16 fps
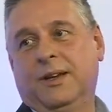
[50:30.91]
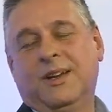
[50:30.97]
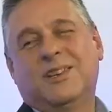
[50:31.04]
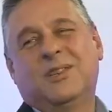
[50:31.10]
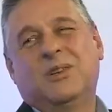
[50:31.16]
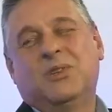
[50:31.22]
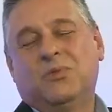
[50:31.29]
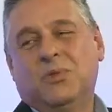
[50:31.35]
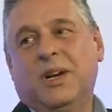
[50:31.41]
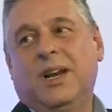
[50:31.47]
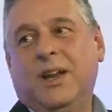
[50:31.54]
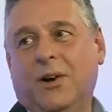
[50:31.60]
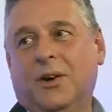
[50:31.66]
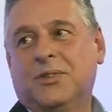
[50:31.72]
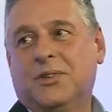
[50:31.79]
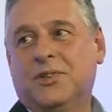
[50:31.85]
So it's really
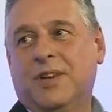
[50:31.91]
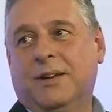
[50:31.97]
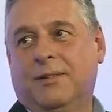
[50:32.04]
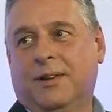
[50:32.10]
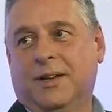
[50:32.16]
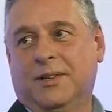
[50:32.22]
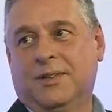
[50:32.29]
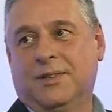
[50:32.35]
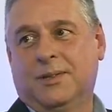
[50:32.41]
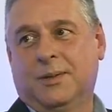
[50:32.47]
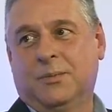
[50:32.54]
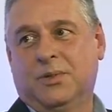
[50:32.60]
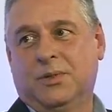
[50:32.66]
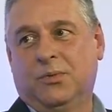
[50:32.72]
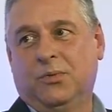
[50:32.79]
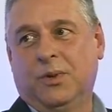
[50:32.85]
hard to generalise in
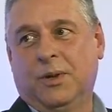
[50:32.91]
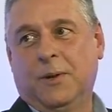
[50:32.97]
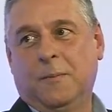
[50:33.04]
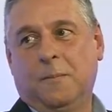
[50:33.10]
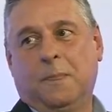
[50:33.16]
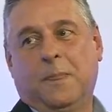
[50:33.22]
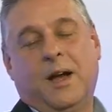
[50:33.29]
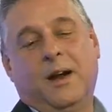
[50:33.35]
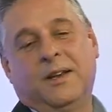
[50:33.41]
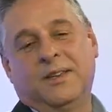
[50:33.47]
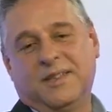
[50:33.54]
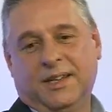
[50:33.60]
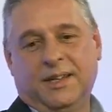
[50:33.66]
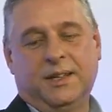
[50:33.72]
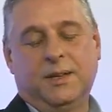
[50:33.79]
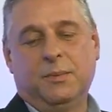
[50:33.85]
terms of IT
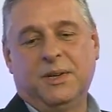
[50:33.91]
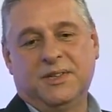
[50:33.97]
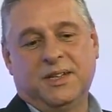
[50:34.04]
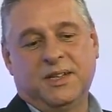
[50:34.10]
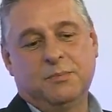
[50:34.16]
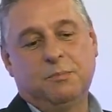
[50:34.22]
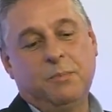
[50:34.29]
in the business.